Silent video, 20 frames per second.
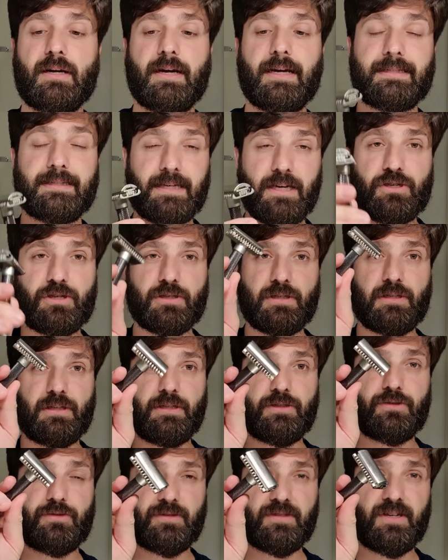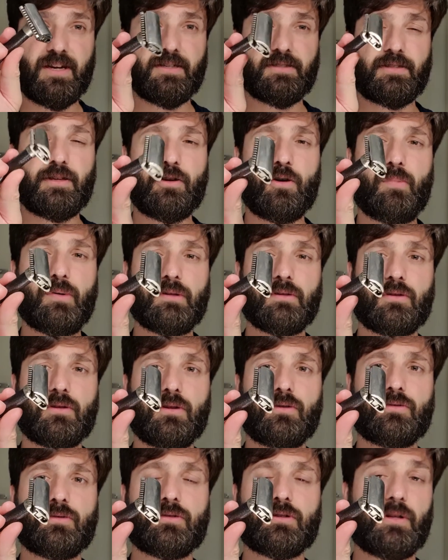intentionally to test the open
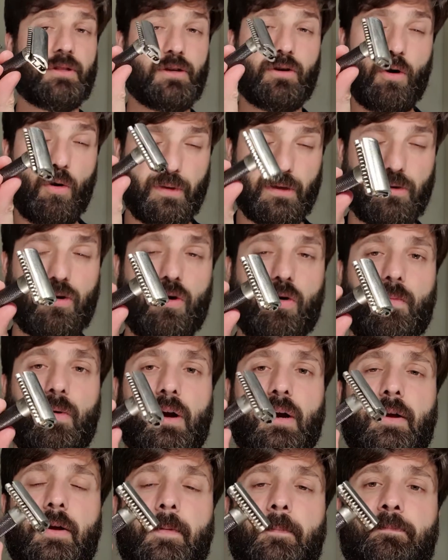comb,